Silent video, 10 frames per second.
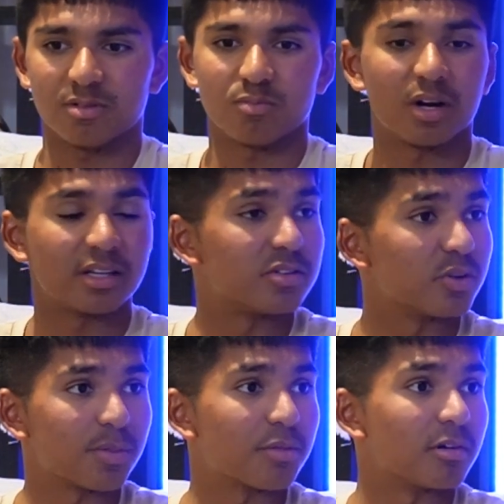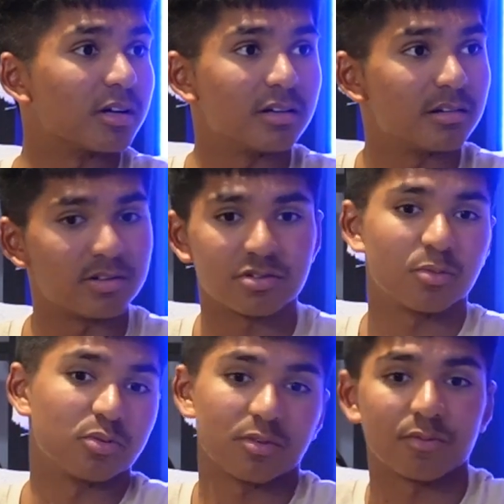one of the top 3,
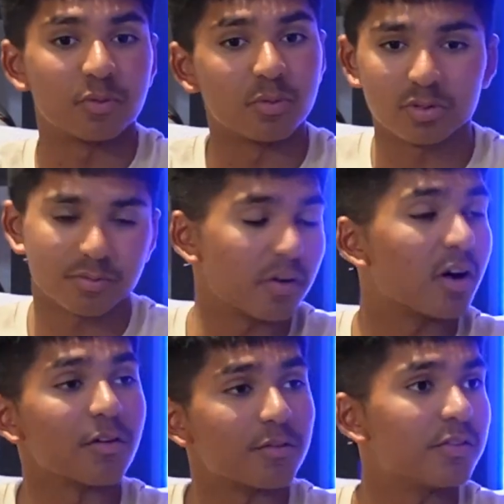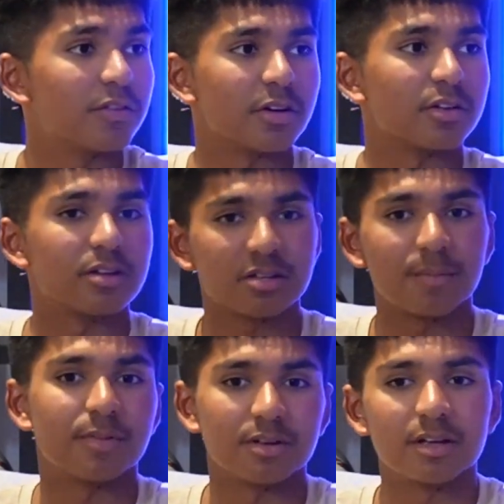top 4, top 5.
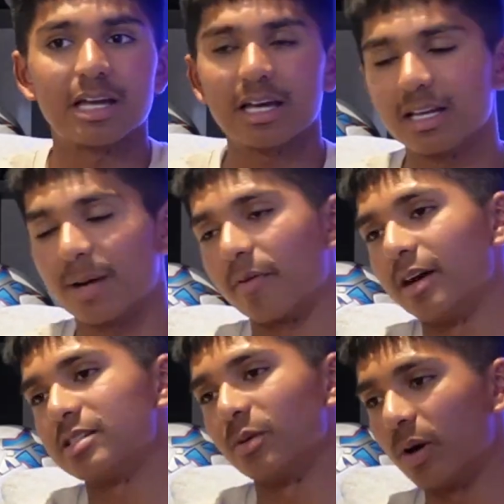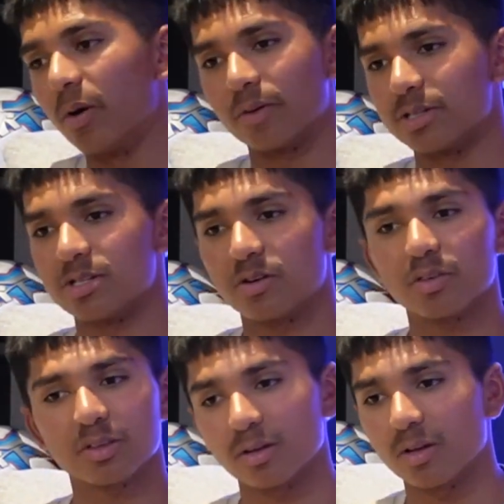Number 8 in the world, because he's
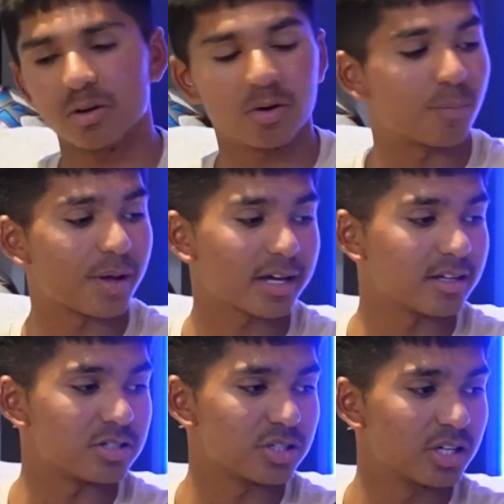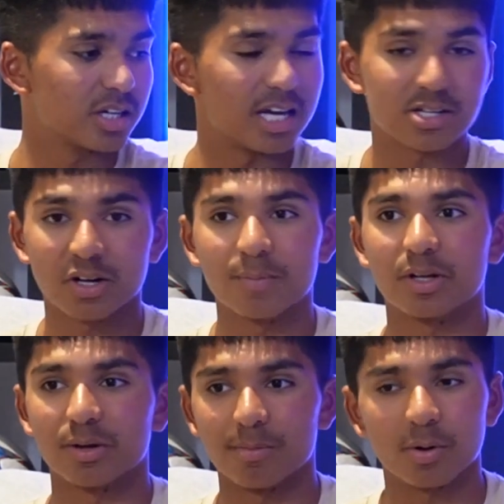got the whole package. He's got a bit of
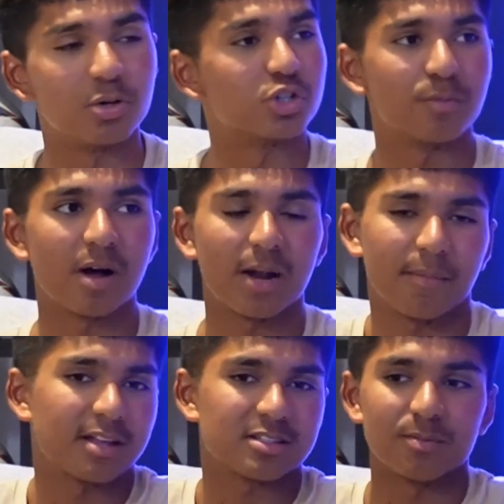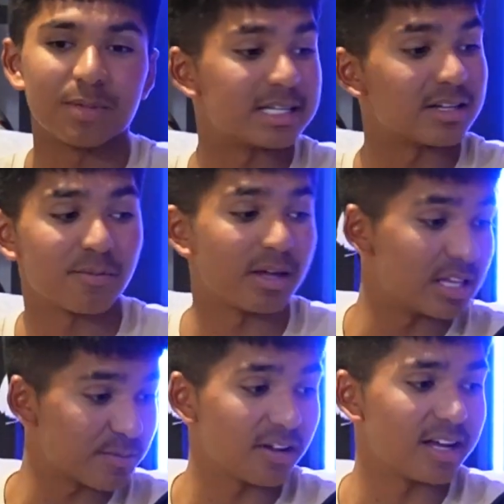composure about him, and that's the biggest thing for me.
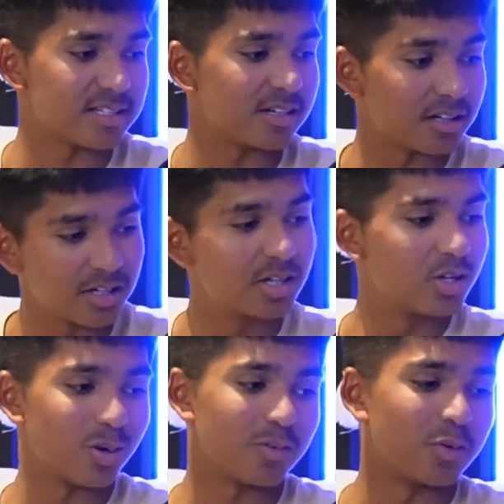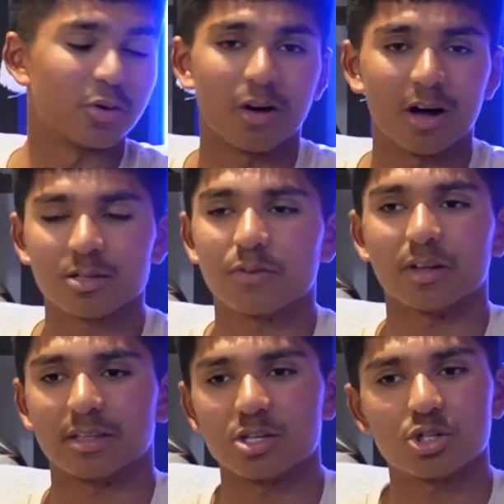These players here who've all got, I just feel
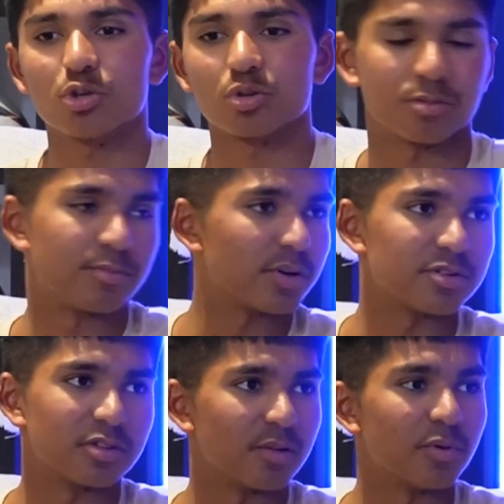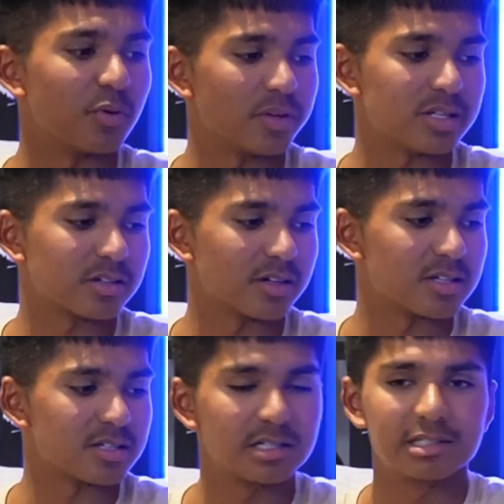like they're so composed on the ball, and this
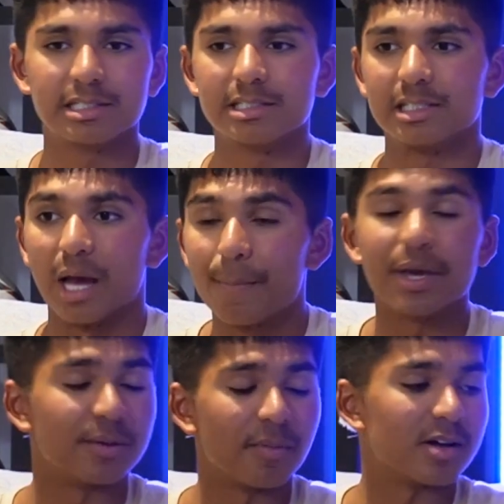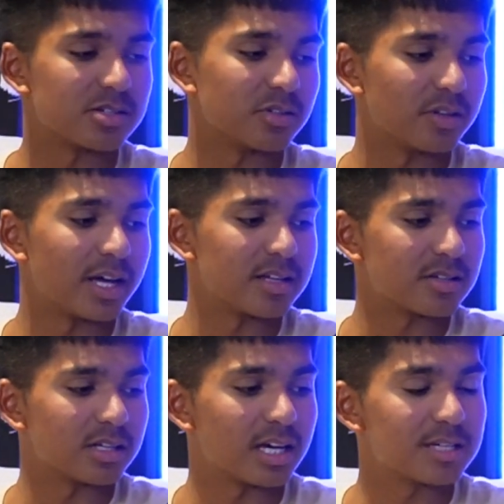guy's epitomises all of that. So,
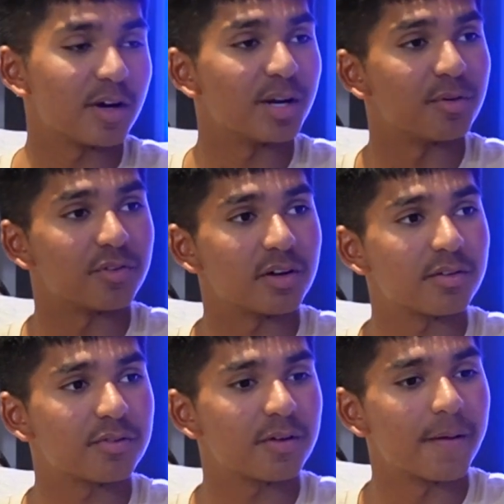he's my number 5.